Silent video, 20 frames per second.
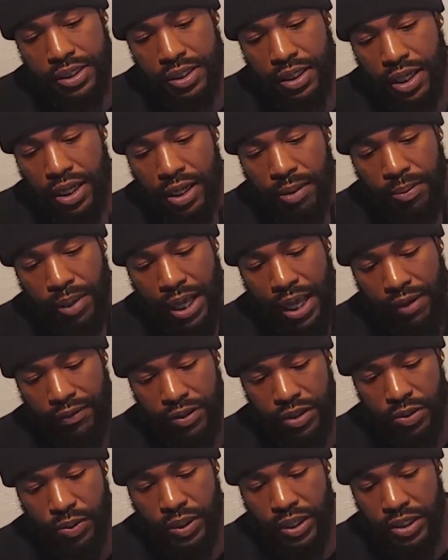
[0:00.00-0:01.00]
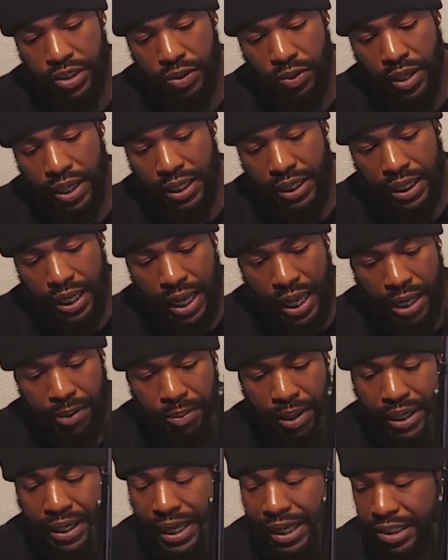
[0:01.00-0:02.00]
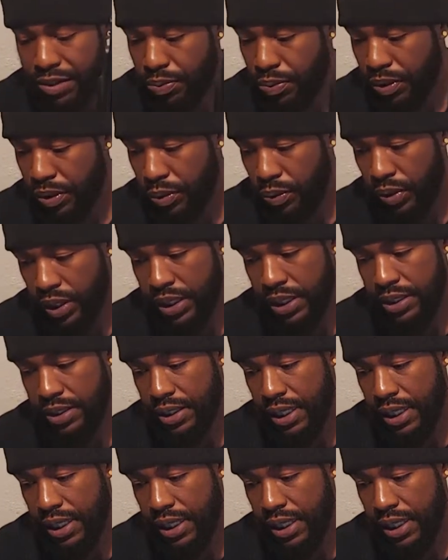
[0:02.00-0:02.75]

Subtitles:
I have a 2289. My next one was